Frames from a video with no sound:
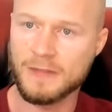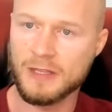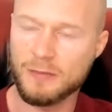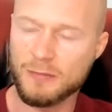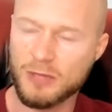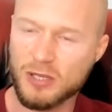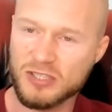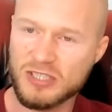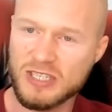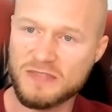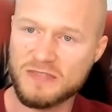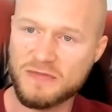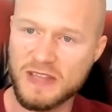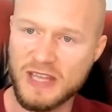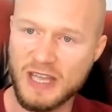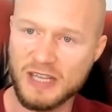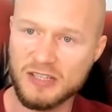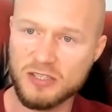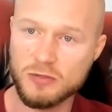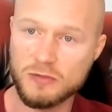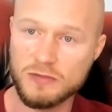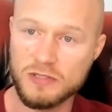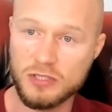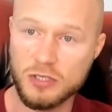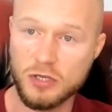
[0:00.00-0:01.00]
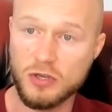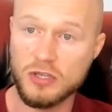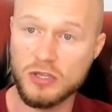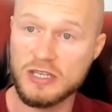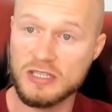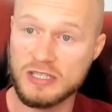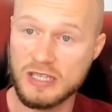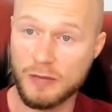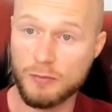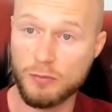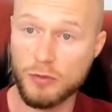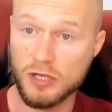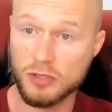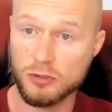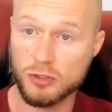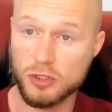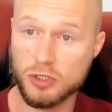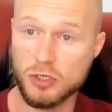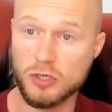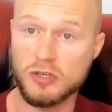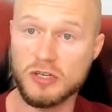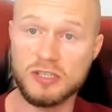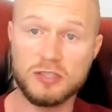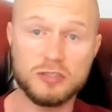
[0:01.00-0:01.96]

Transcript: Because if the answer is no, you damn well should.